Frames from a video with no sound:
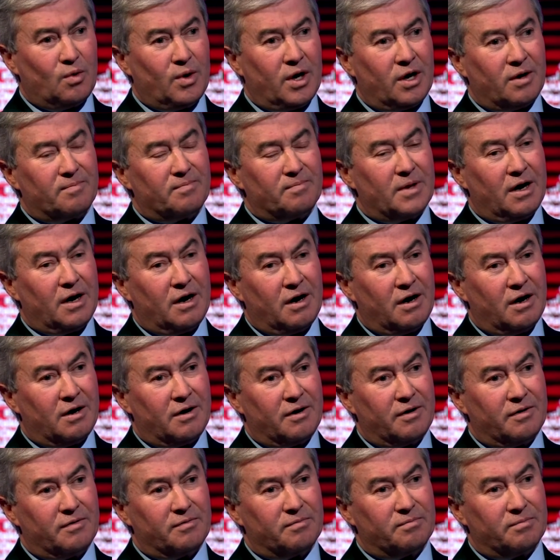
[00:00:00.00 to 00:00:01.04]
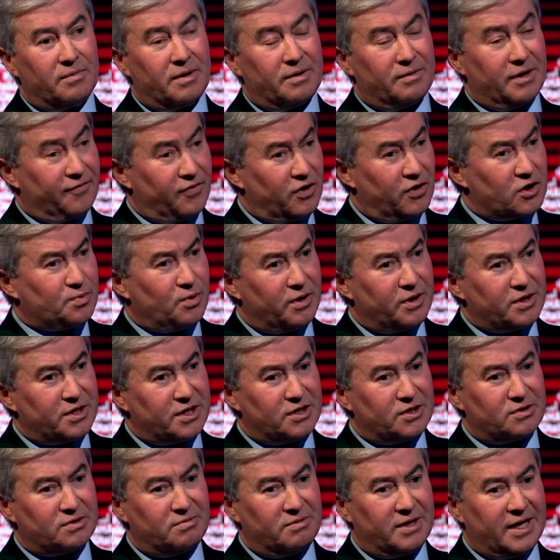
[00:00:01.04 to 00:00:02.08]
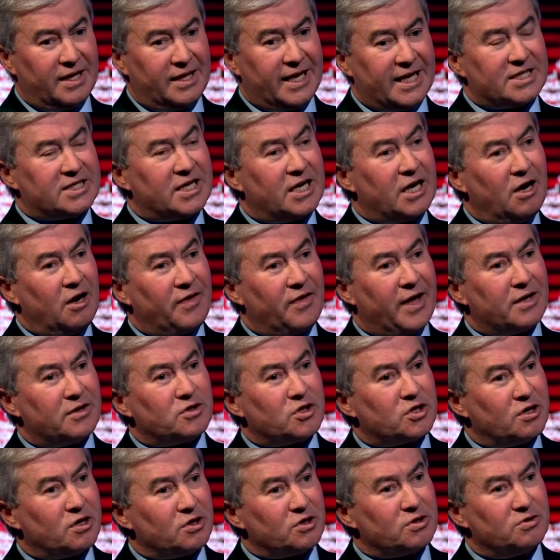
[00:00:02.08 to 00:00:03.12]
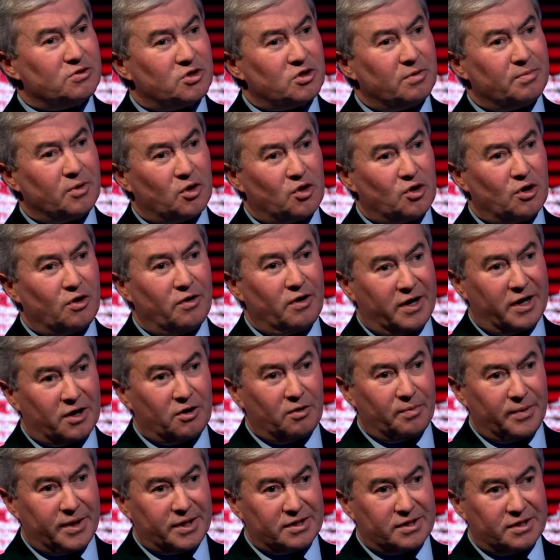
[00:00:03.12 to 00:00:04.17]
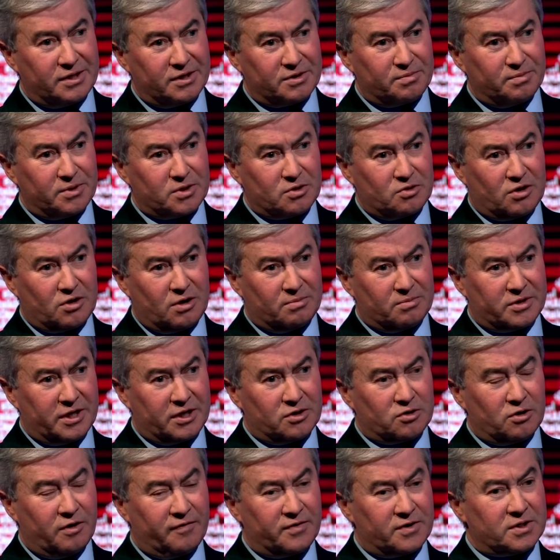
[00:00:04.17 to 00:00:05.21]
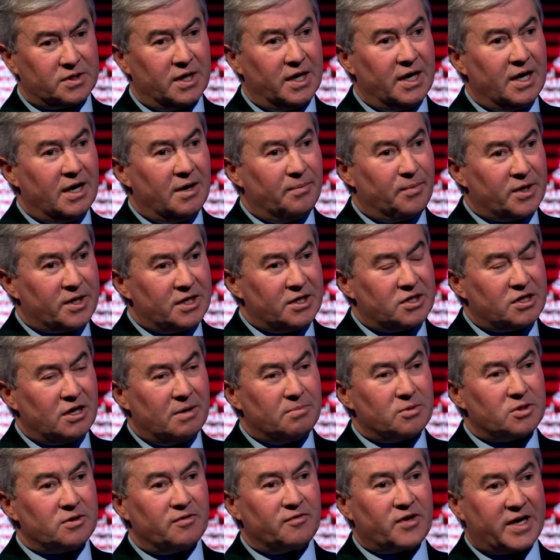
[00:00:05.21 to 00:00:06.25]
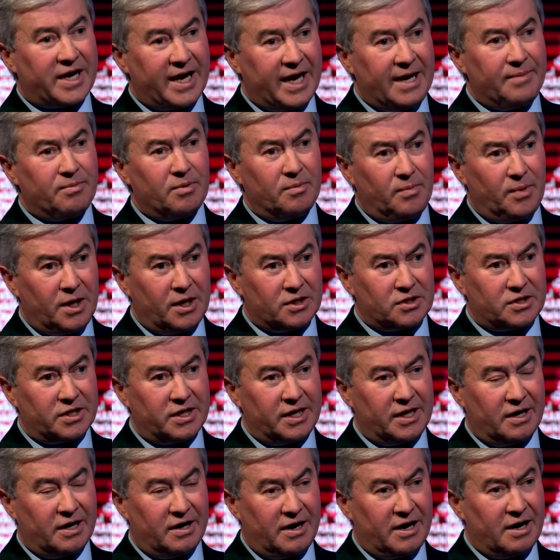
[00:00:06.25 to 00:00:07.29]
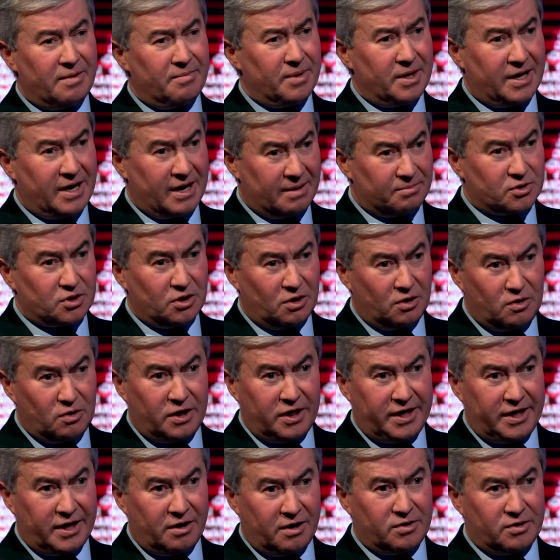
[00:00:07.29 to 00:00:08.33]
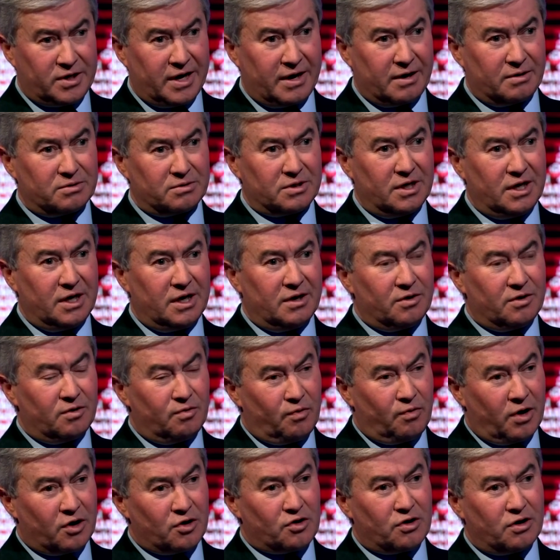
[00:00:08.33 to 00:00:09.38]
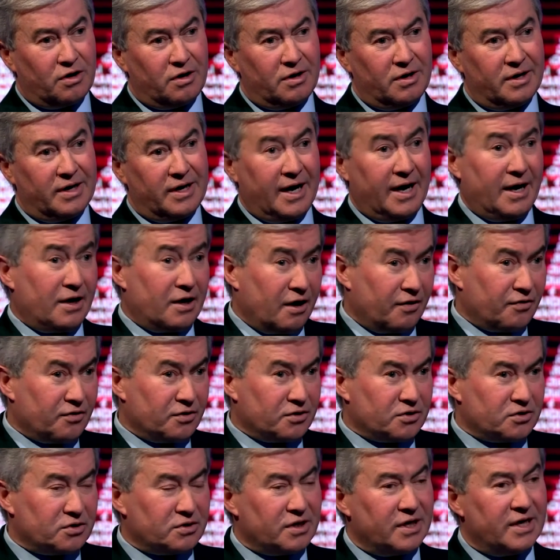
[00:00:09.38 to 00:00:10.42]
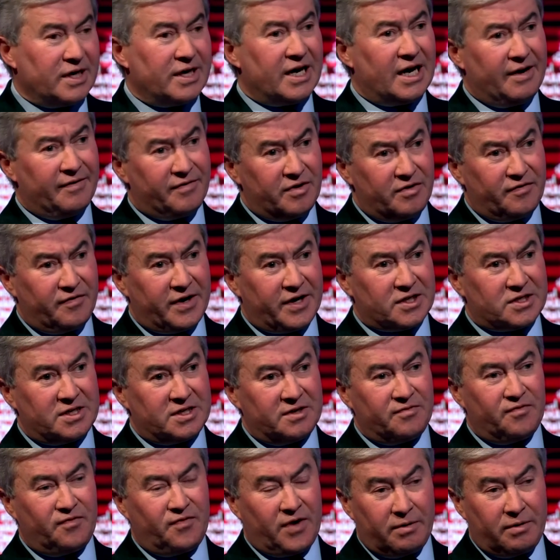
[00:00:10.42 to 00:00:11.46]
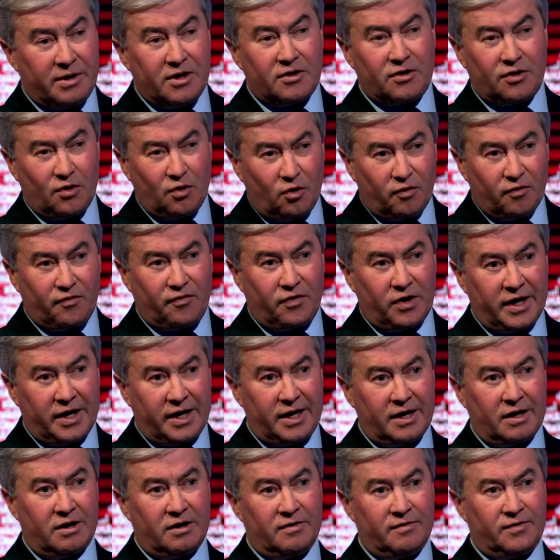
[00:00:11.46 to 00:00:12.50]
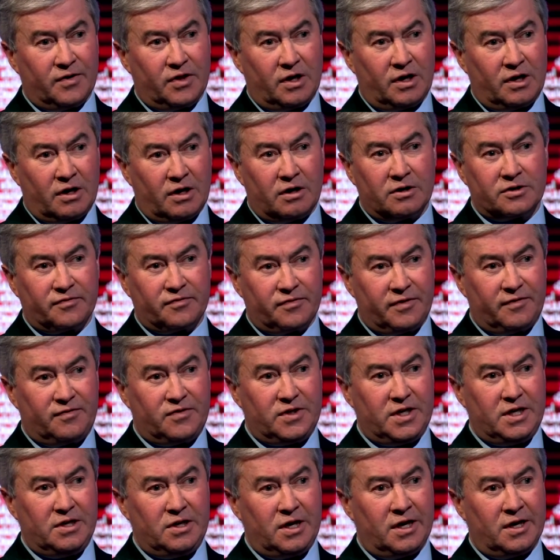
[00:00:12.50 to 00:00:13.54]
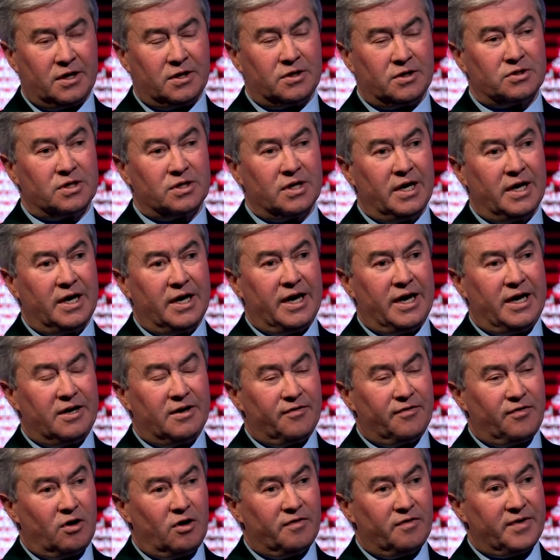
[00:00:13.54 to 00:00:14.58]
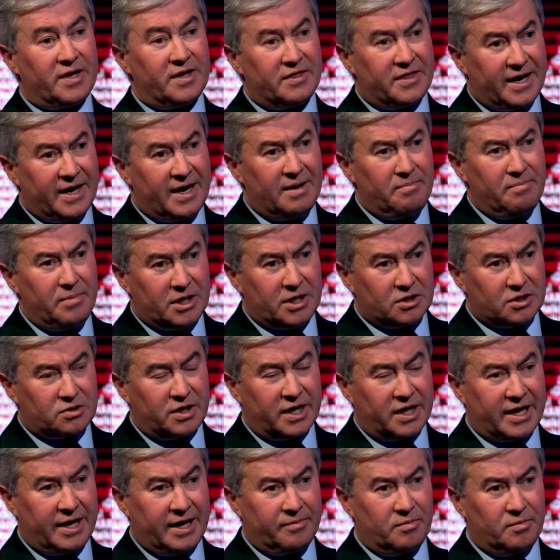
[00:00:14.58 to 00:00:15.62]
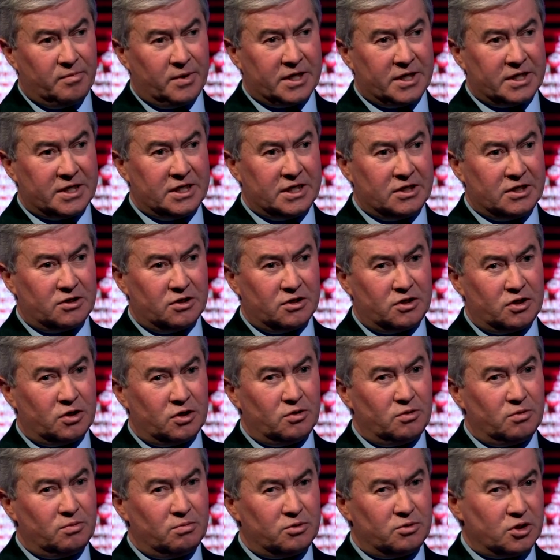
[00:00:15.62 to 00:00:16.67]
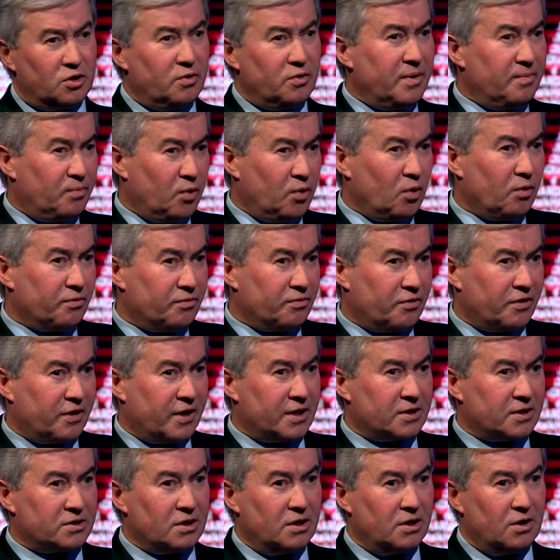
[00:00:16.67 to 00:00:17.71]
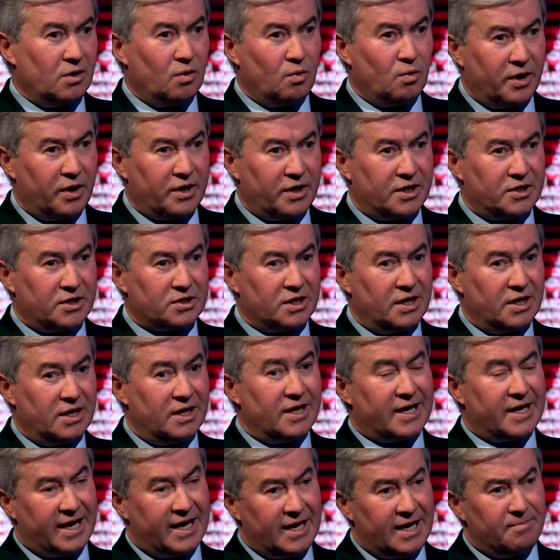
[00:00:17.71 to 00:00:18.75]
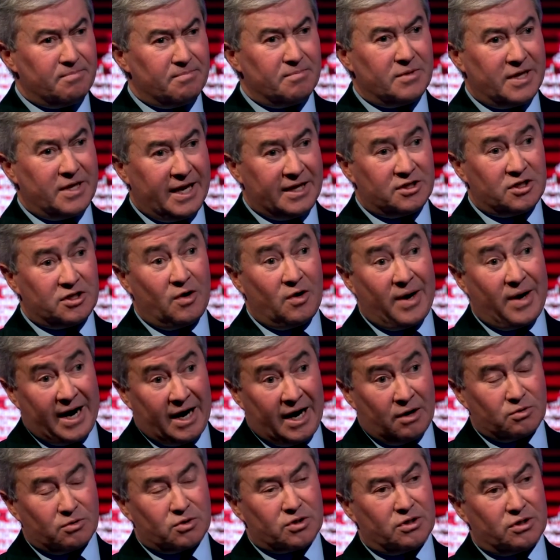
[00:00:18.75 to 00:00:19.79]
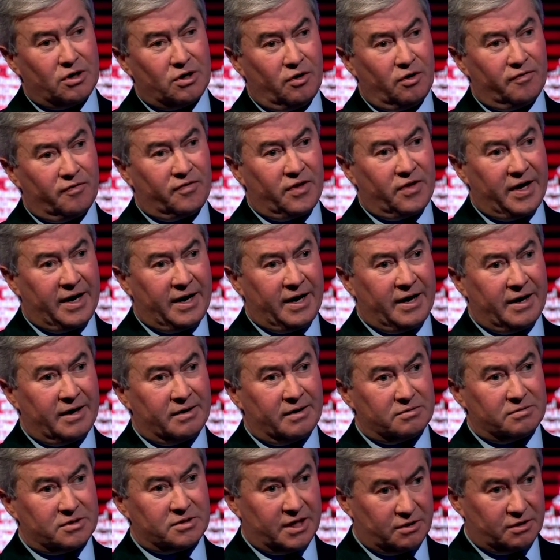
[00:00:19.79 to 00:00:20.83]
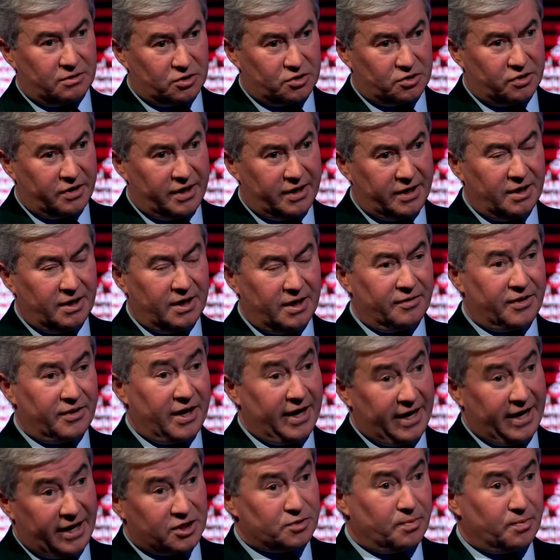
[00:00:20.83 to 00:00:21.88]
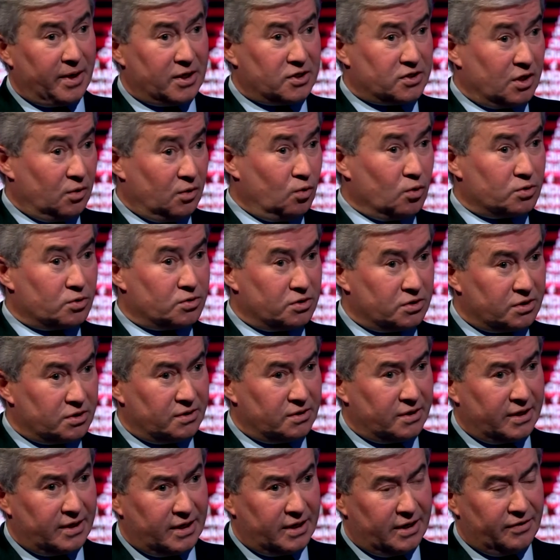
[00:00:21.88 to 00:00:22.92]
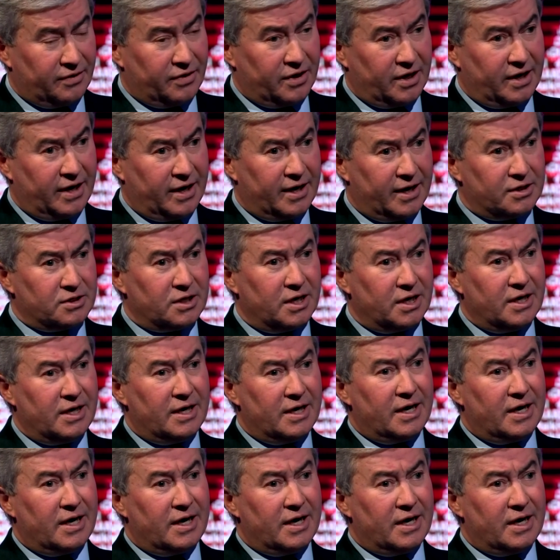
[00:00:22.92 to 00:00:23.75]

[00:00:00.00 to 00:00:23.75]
Well, my first point is let's allow that discussion to mature a little bit as Mr. Trump takes office. But in terms of capability, I am in absolutely no doubt that Russia and others have invested very thoughtfully over the last 15 years in evolving their military capability to do two important things. One is keep NATO out of their territory, their airspace, their waters and their land,